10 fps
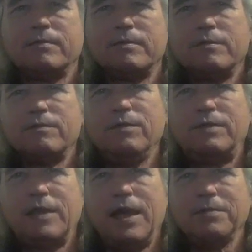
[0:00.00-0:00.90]
Food
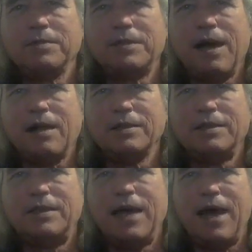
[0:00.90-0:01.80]
Stamp
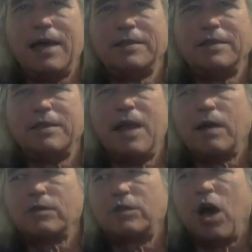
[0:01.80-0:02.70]
Sally's dad is
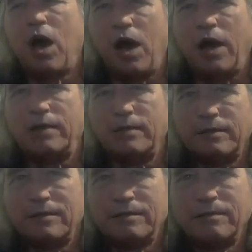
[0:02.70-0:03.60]
now Todd.
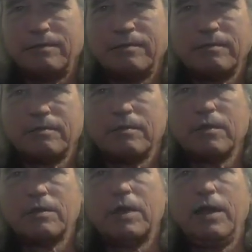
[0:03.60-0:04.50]

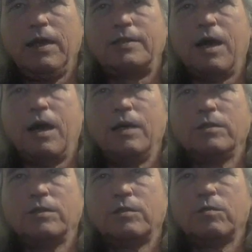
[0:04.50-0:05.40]
Okay? Todd
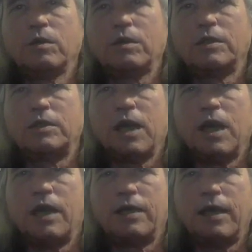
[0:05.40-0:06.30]
used to work at
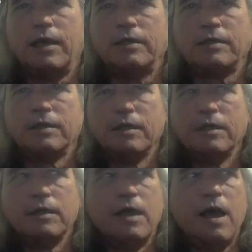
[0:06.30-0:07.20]
Jack Case
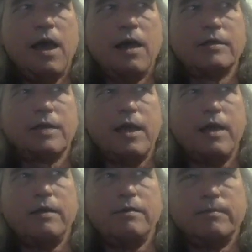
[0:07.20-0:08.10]
as a